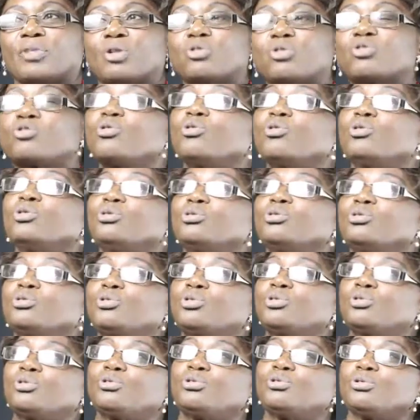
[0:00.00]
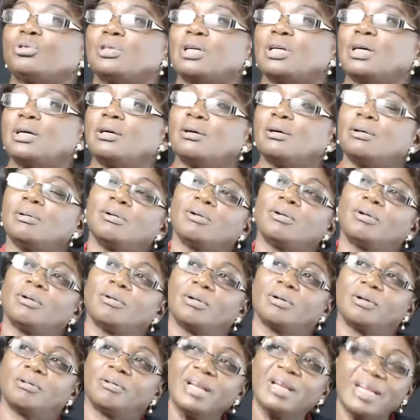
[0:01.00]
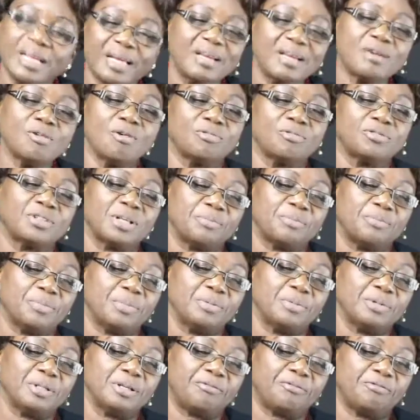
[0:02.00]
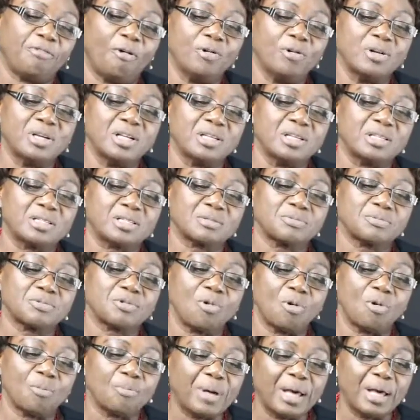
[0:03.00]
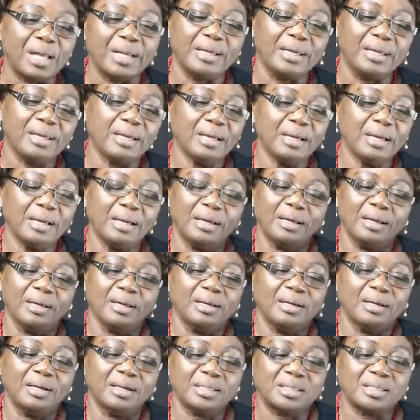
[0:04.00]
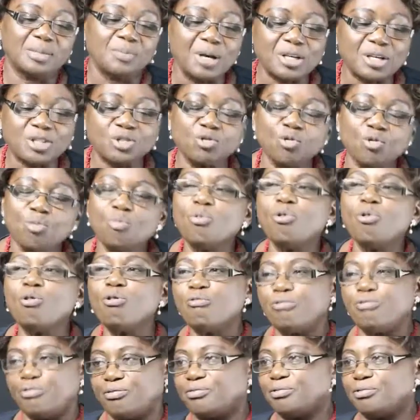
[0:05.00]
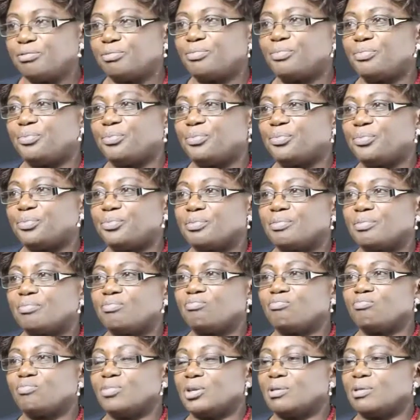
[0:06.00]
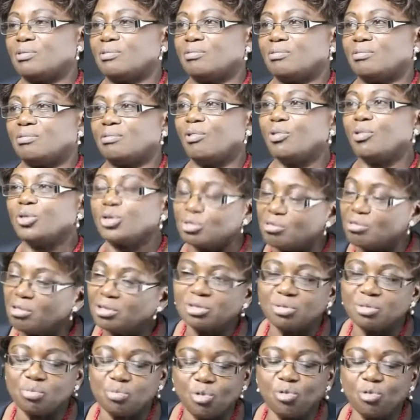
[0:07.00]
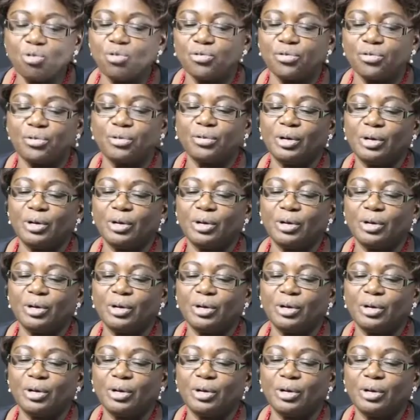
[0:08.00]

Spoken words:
So the ringing of the phone is compelling. It makes you move, or you don't move.